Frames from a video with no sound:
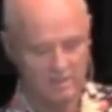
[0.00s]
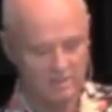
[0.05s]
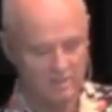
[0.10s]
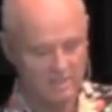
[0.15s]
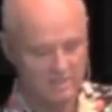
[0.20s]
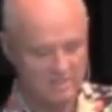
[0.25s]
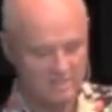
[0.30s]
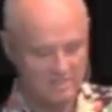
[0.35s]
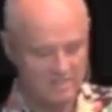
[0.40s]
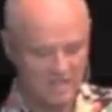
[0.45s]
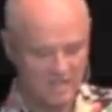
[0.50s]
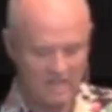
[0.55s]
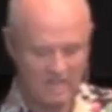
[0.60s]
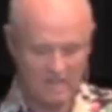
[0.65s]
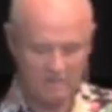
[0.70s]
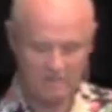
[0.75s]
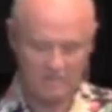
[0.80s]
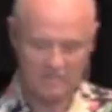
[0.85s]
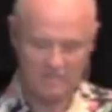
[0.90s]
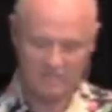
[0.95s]
that his
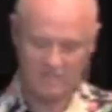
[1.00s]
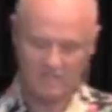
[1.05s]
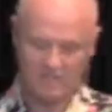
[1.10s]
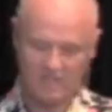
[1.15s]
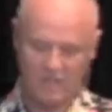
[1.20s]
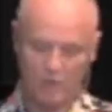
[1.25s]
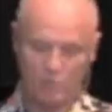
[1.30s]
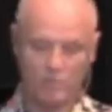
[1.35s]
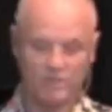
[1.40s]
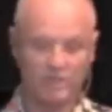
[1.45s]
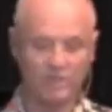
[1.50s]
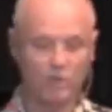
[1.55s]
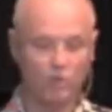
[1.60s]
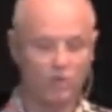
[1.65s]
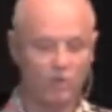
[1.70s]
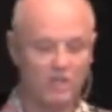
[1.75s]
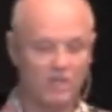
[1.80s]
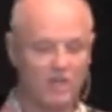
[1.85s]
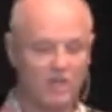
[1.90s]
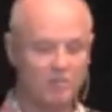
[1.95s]
time had not come, but there
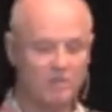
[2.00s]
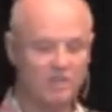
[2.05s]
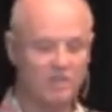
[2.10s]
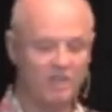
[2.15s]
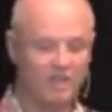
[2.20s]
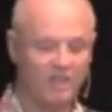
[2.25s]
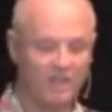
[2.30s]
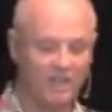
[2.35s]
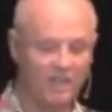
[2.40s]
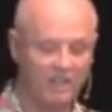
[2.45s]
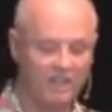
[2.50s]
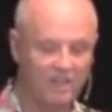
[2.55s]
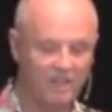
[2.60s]
would come a day